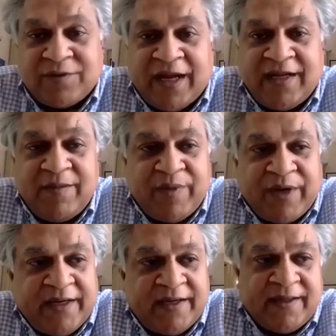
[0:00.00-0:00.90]
slightly
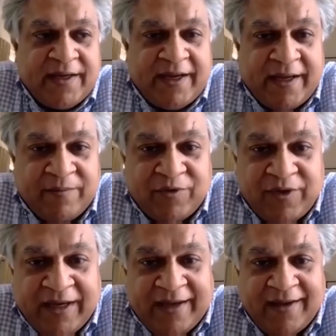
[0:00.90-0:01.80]
brighter than I am
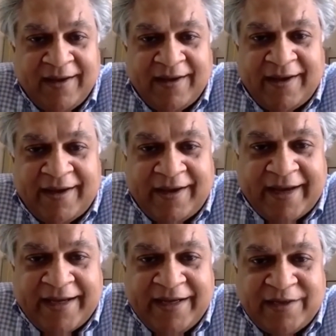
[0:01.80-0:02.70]
today.
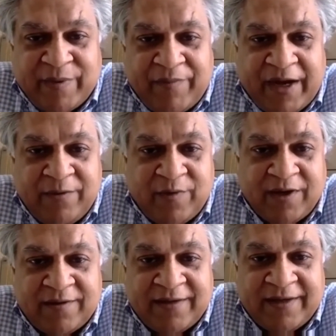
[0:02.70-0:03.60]
At least my mind
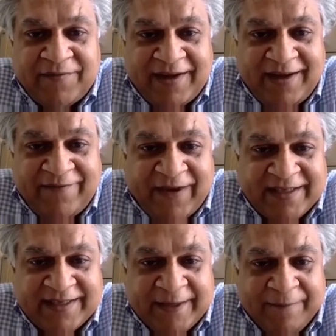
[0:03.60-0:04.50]
worked definitely
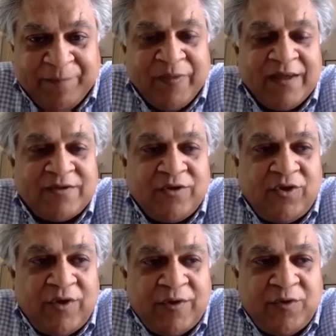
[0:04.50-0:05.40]
faster.
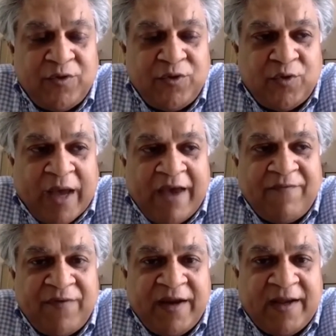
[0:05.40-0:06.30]
So you
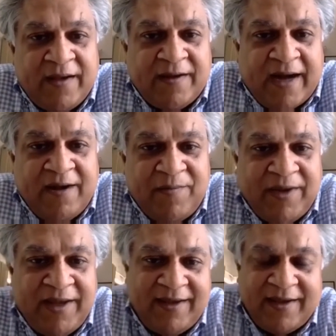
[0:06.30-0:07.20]
have
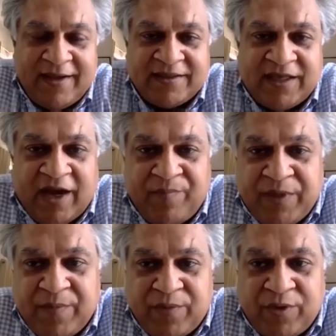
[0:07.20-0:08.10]
incredibly
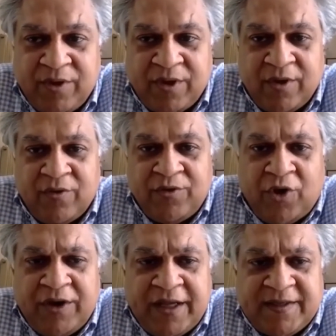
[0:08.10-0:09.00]
sharp people who
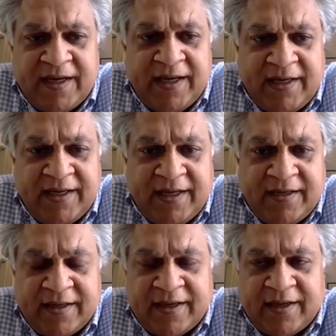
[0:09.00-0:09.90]
don't necessarily
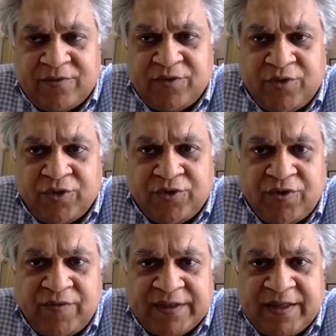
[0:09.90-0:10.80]
need to go to
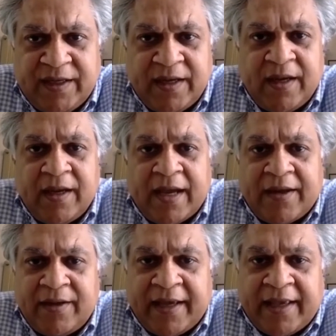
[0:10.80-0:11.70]
university,
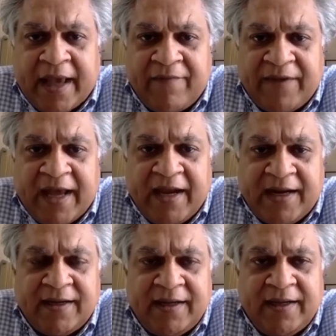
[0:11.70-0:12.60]
and they have
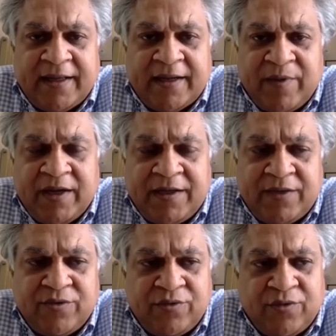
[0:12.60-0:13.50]
directly the
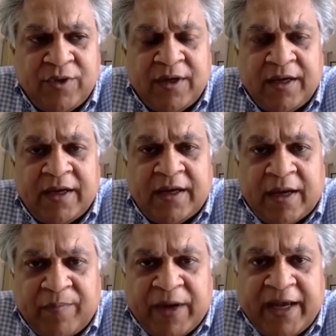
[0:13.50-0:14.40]
ability to
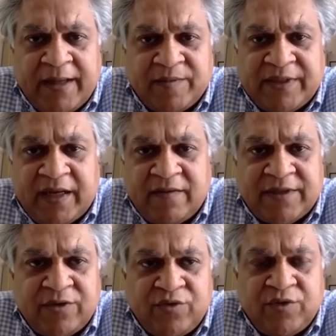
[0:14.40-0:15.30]
apply
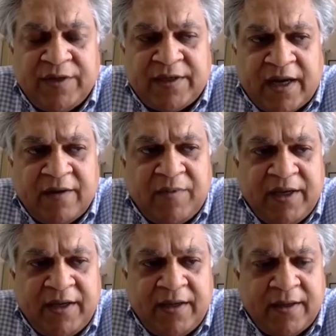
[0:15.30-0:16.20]
themselves and do
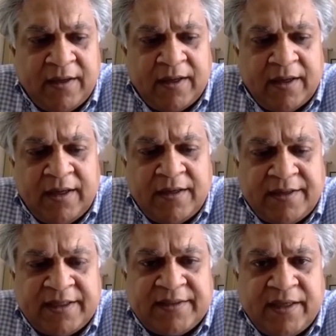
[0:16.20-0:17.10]
incredibly
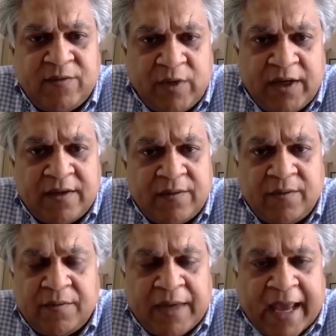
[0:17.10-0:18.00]
interesting work.
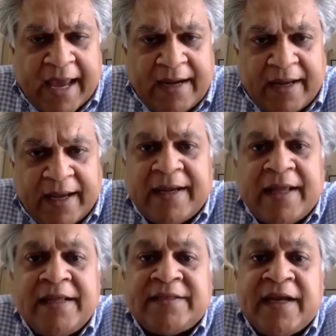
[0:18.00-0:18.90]
And
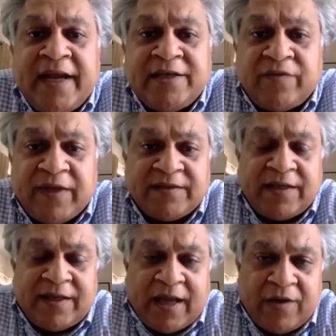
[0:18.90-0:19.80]
it's a range of
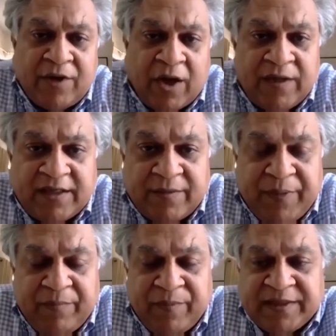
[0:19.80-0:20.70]
things. Now, there's a
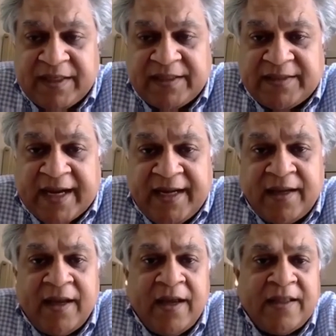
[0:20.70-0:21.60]
big
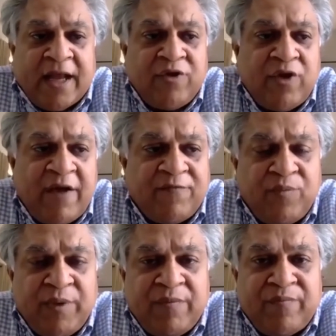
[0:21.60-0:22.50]
misunderstanding that you have
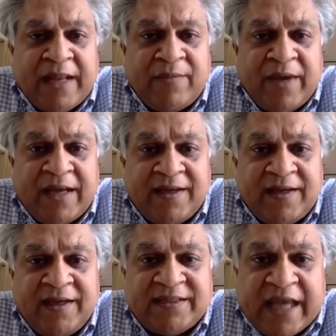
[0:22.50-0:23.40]
to be
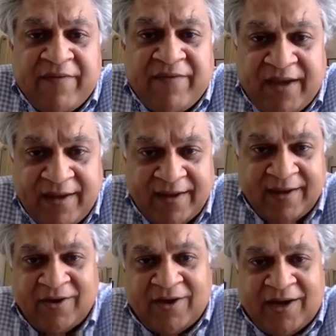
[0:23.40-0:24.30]
mathematically savvy
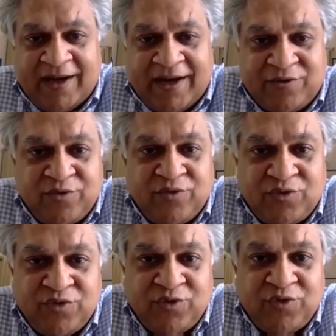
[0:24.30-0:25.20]

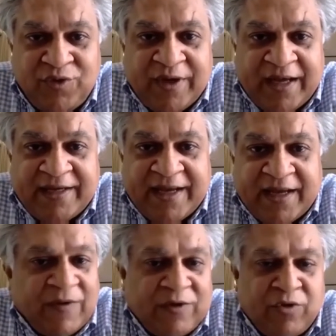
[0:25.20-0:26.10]
to take
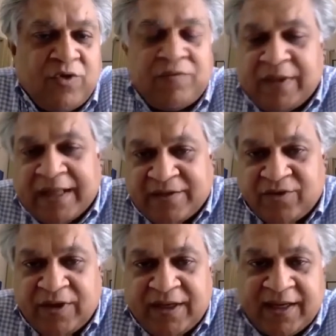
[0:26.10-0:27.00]
advantage. No,
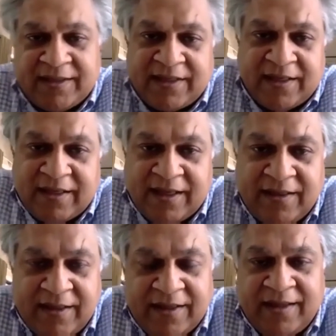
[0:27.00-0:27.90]
that's not the case.
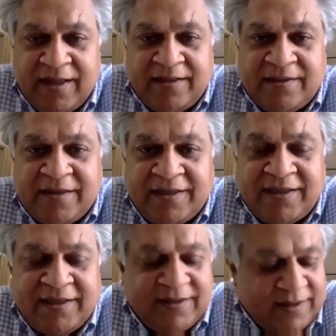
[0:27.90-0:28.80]
In the
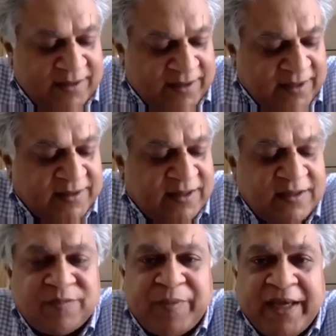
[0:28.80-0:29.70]

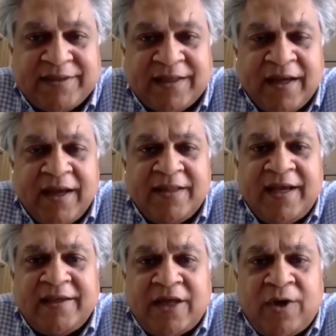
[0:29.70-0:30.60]
digital space,
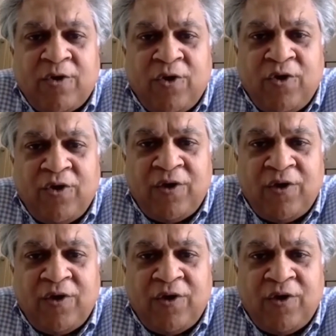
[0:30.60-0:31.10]
there's a whole